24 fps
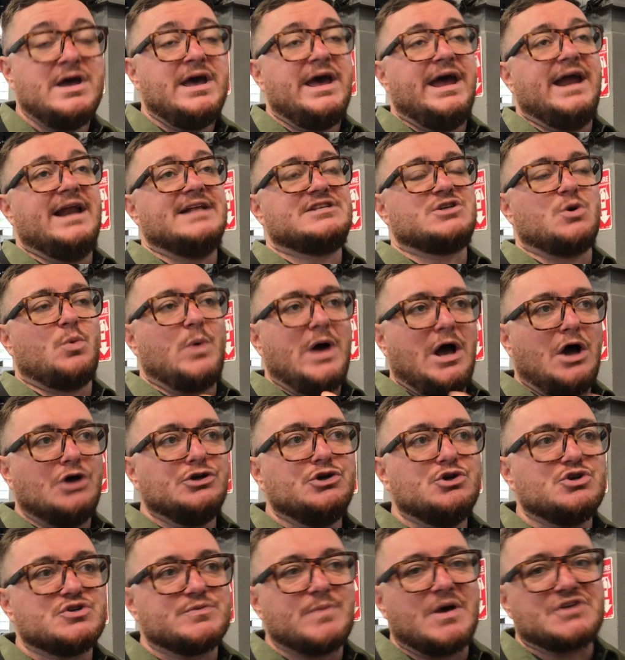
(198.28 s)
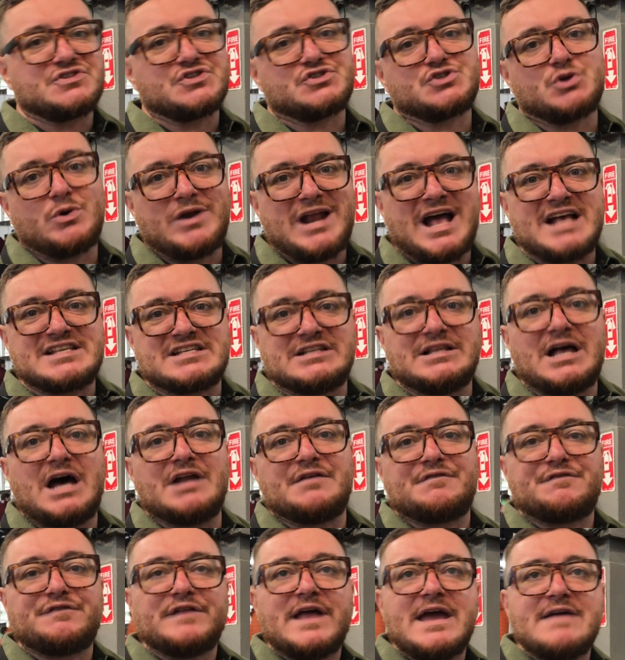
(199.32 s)
and it's a well-used muscle, so it has a lot
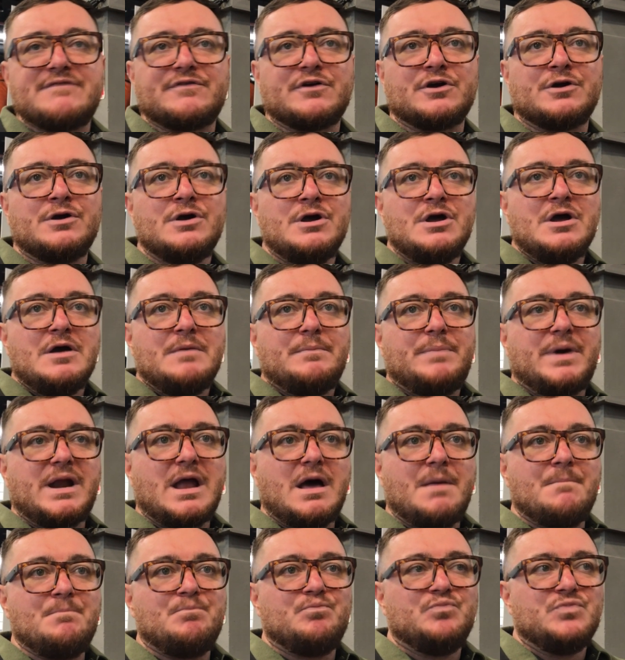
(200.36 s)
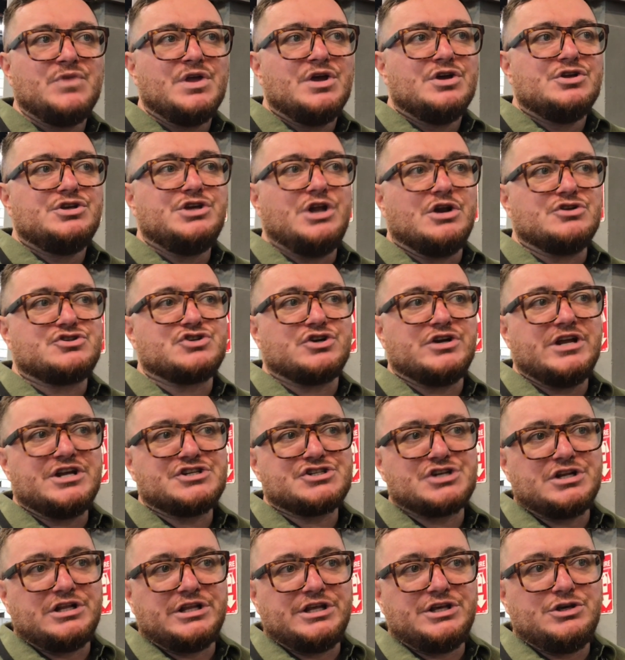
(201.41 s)
of flavor. But
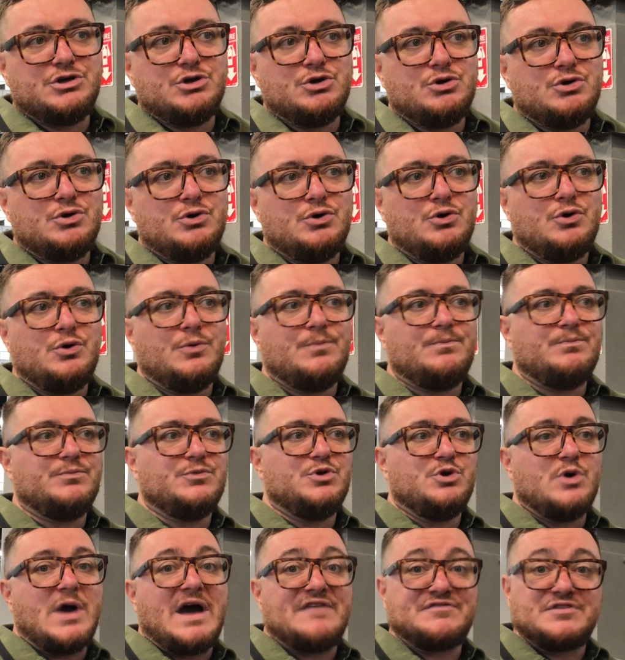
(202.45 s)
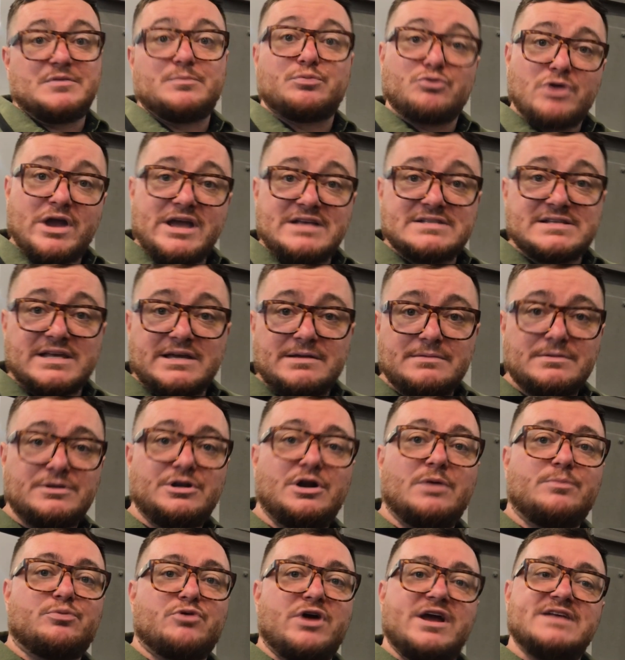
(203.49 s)
traditionally you have to braise it.
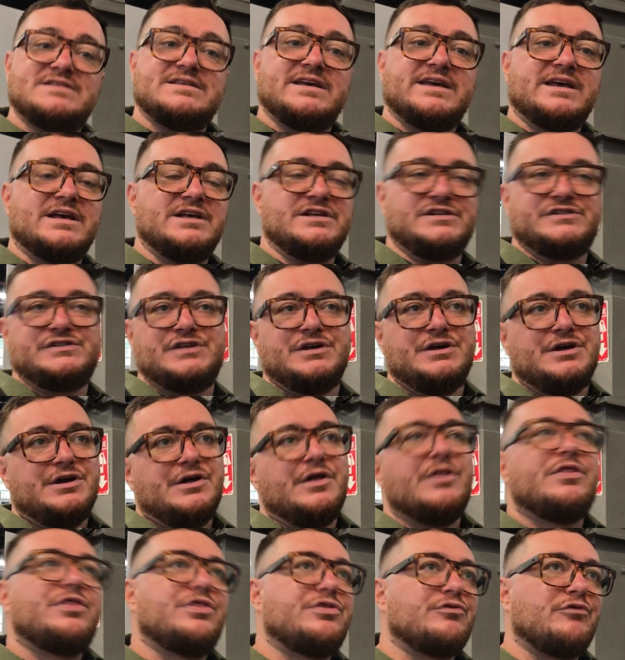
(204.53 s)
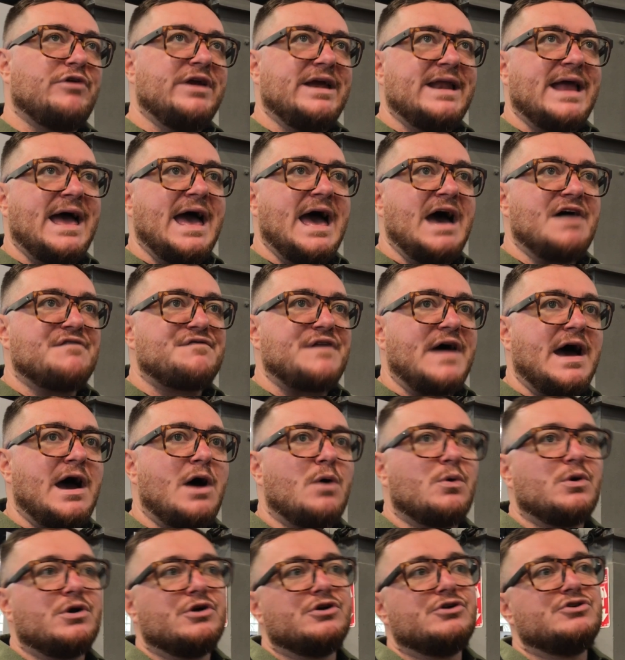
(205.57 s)
Braising is 3.5
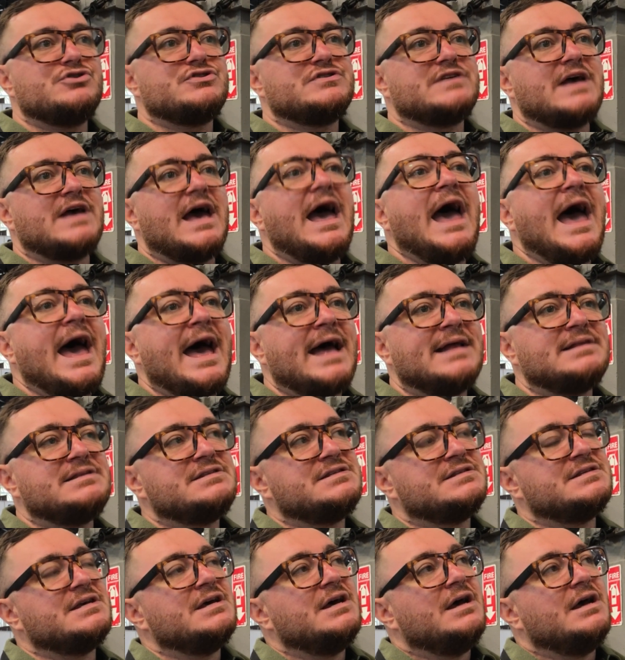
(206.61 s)
hours at